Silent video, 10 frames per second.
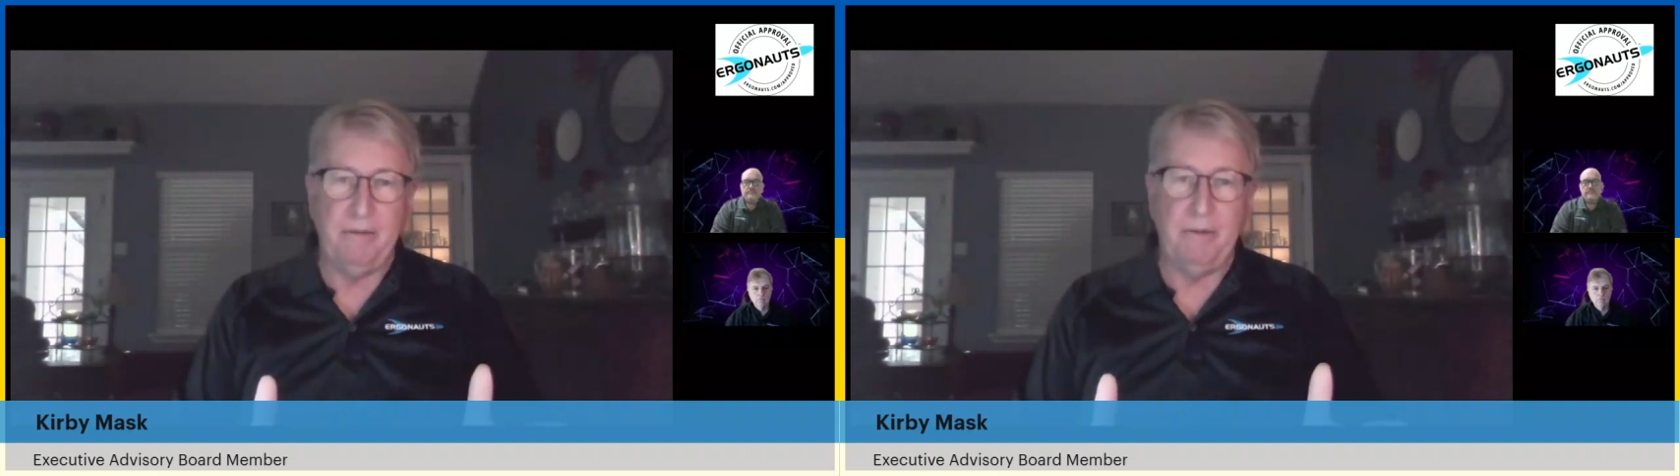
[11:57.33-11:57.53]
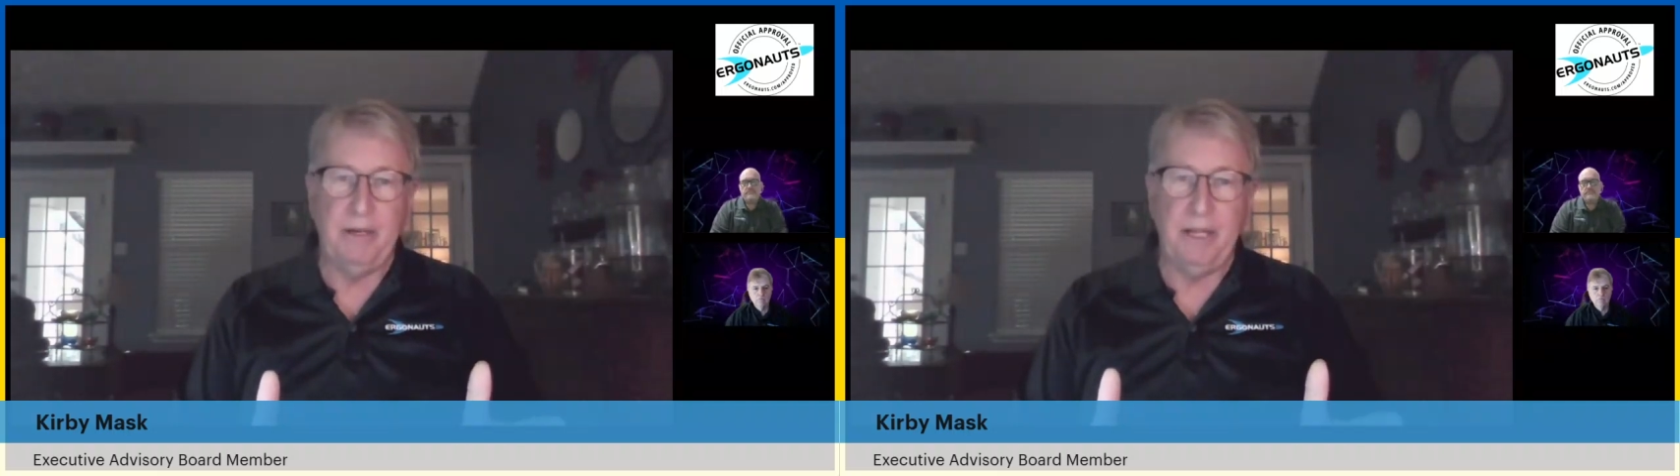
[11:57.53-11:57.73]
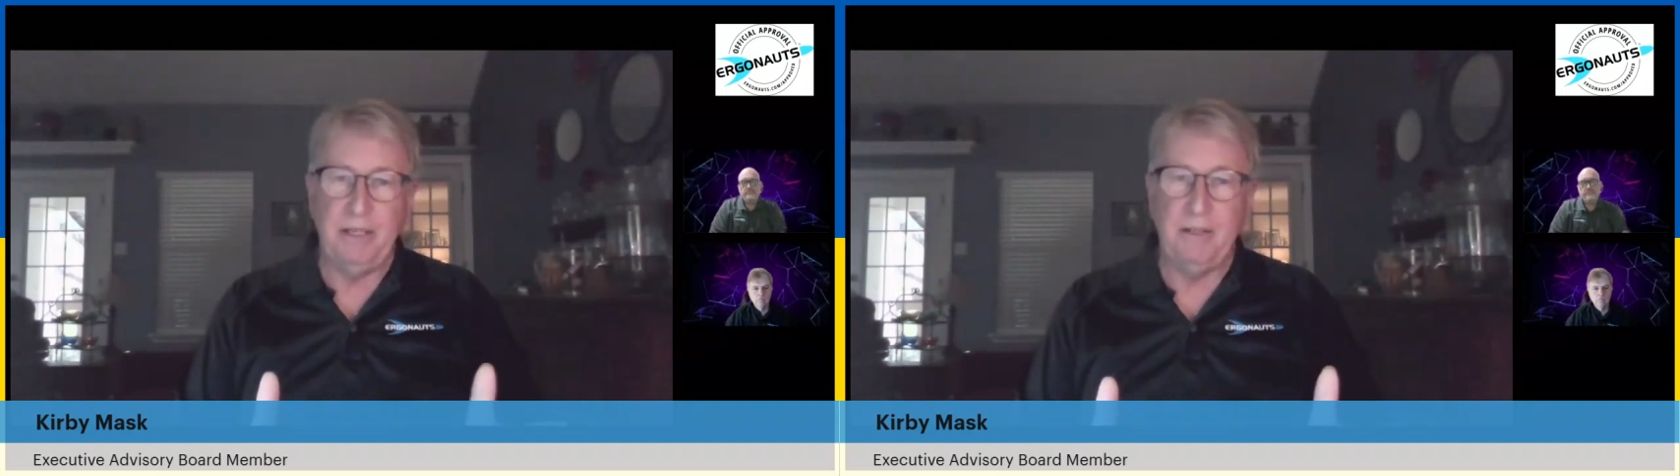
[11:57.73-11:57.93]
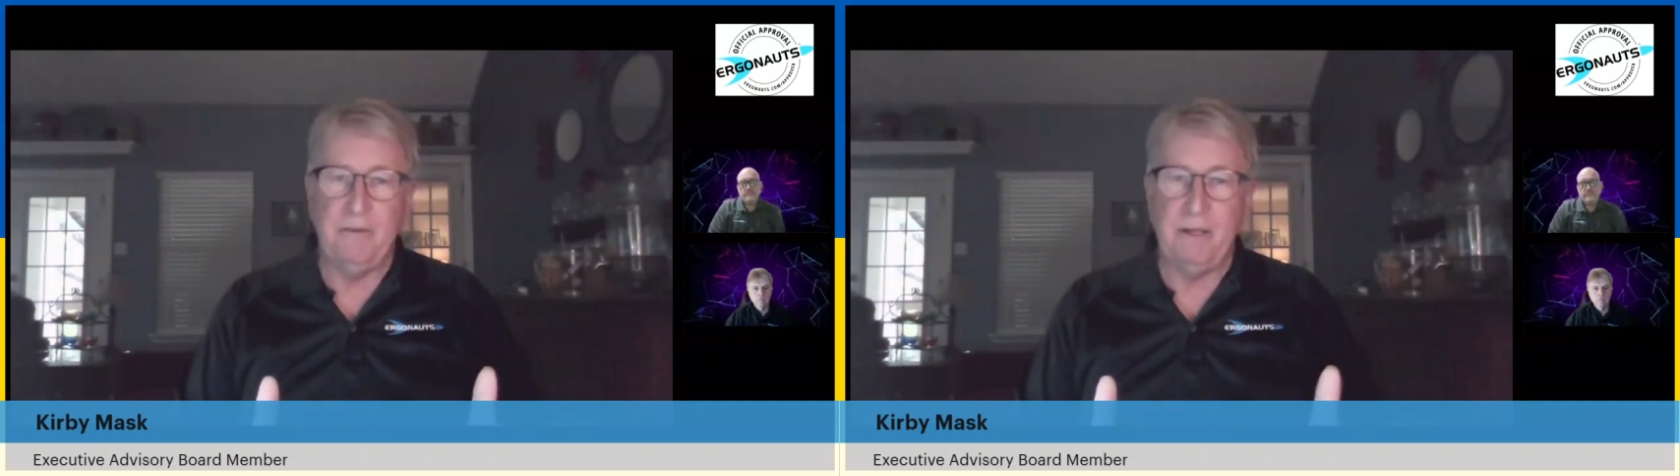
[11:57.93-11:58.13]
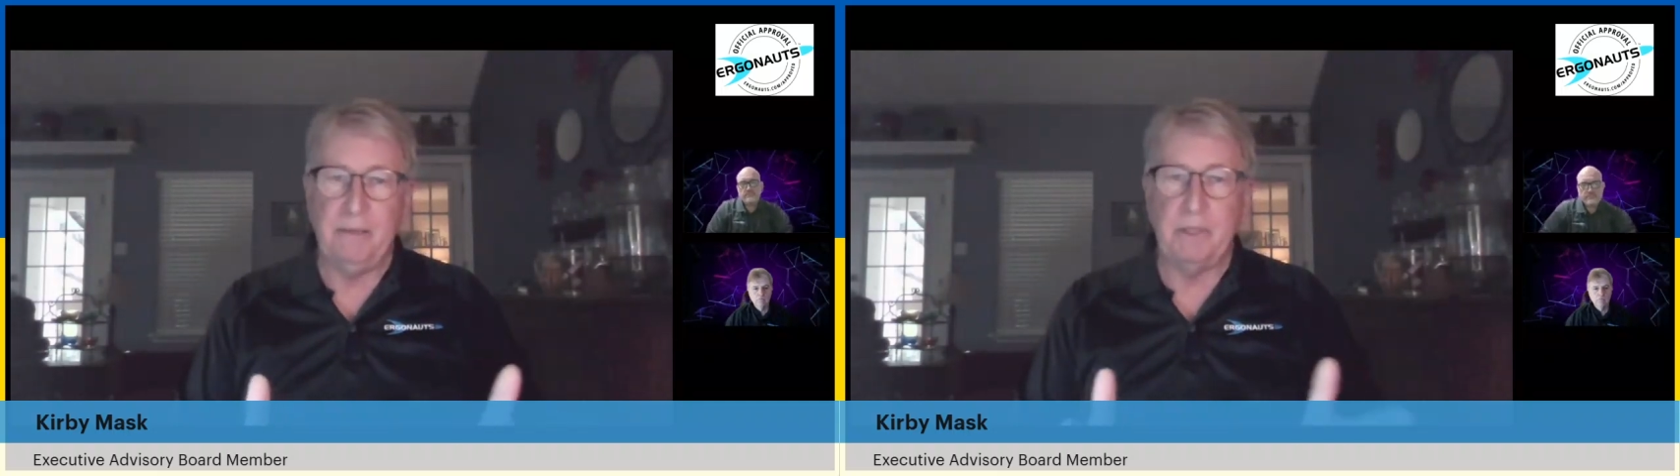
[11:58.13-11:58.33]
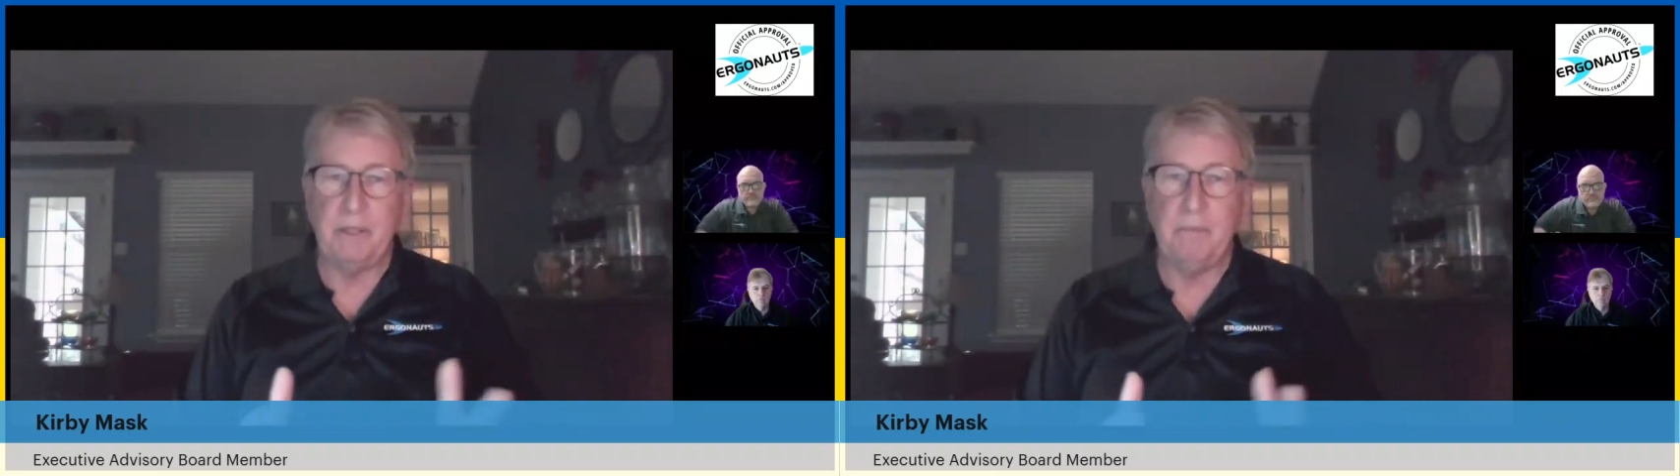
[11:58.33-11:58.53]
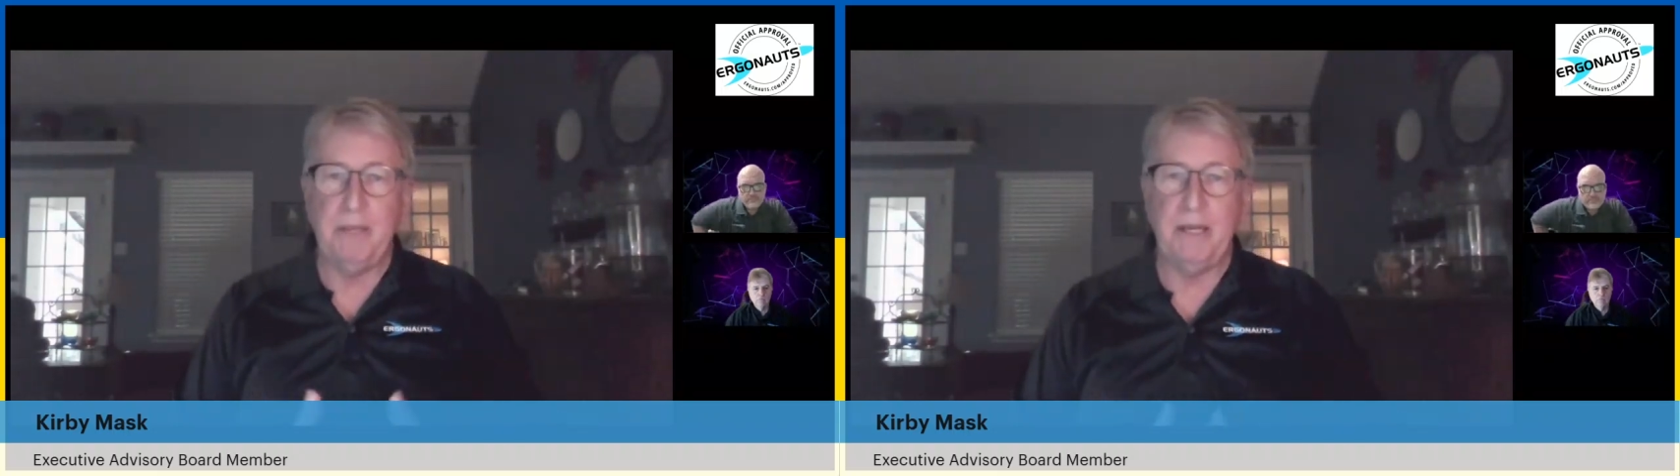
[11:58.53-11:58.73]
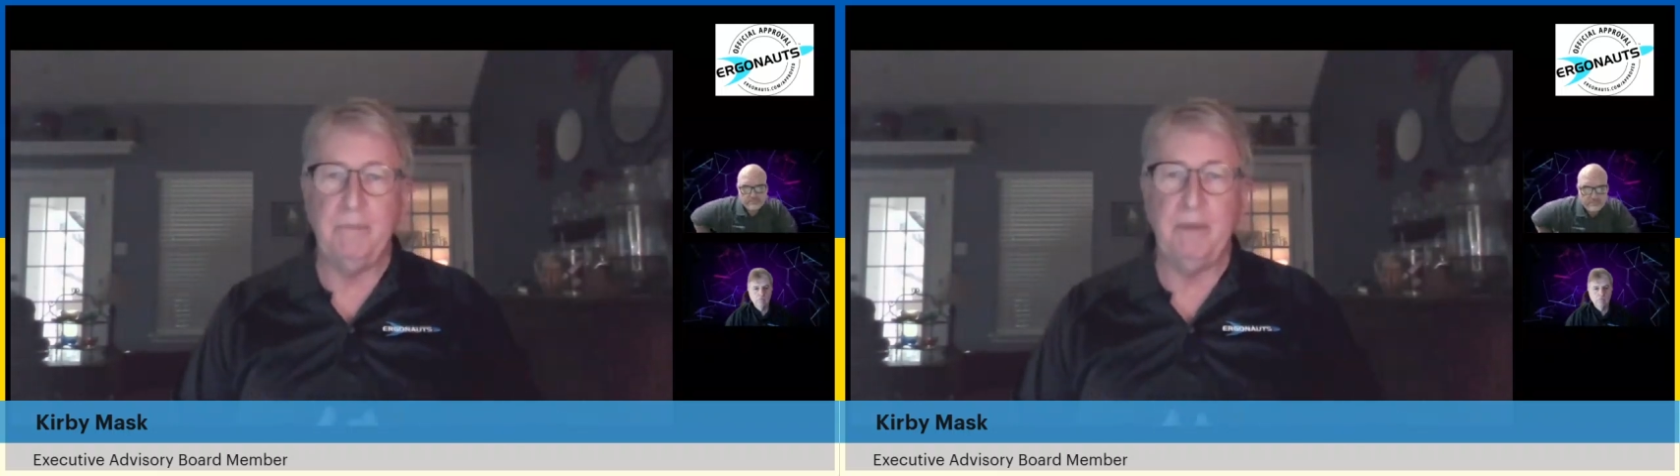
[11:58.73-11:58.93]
we needed to develop a committee